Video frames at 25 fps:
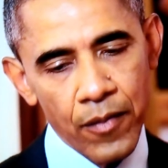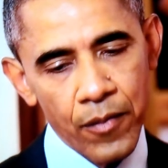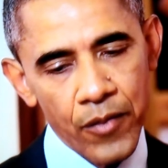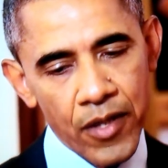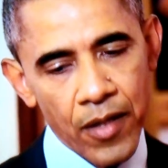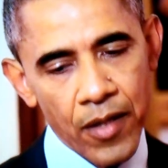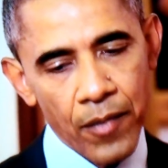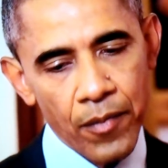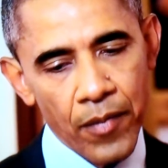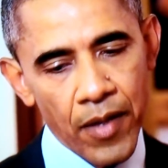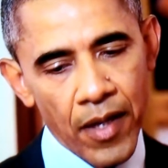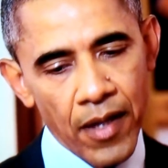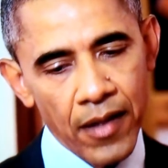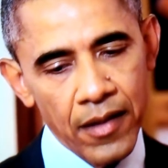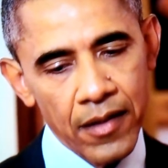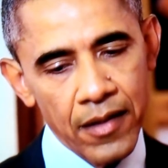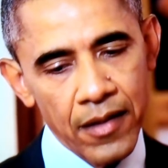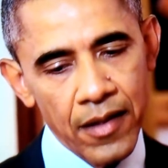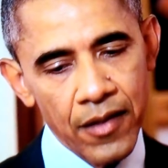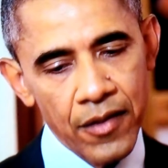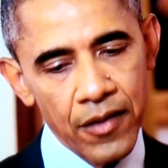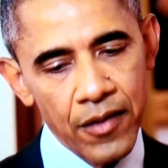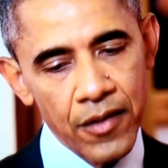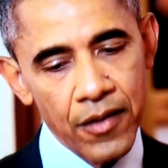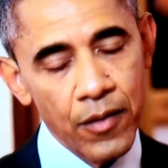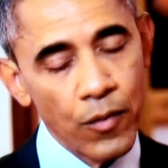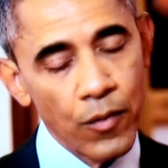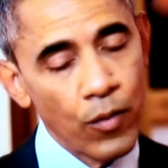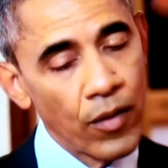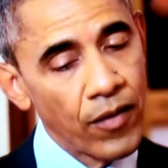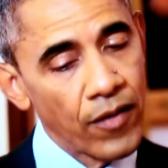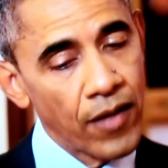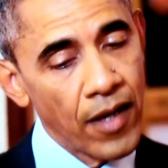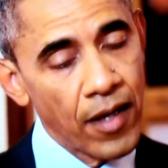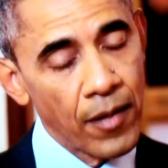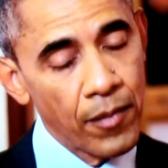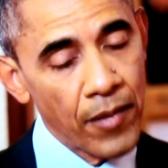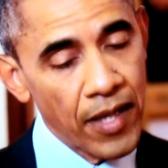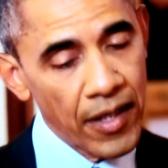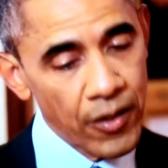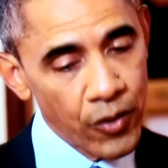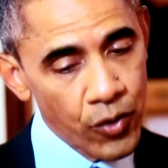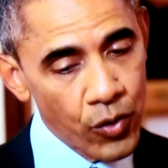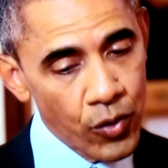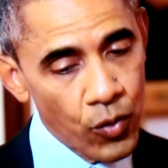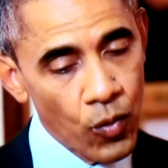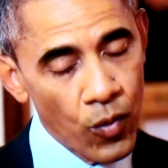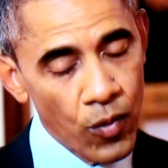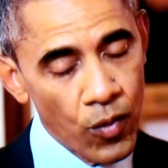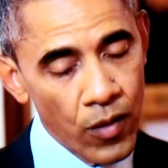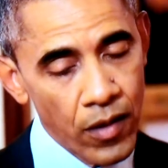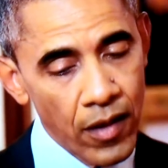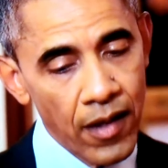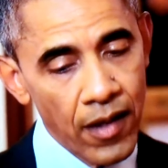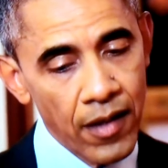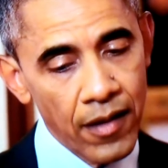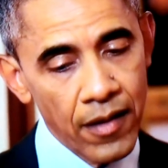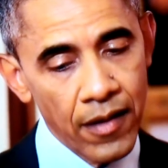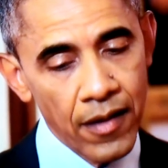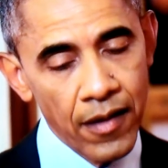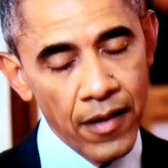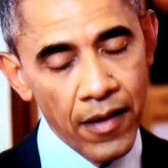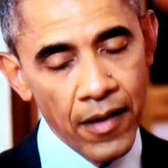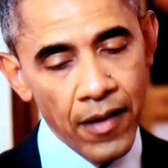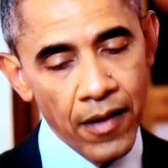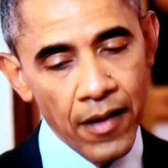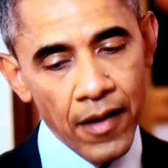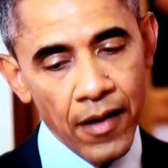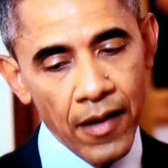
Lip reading: from some politicians. We've got to make sure that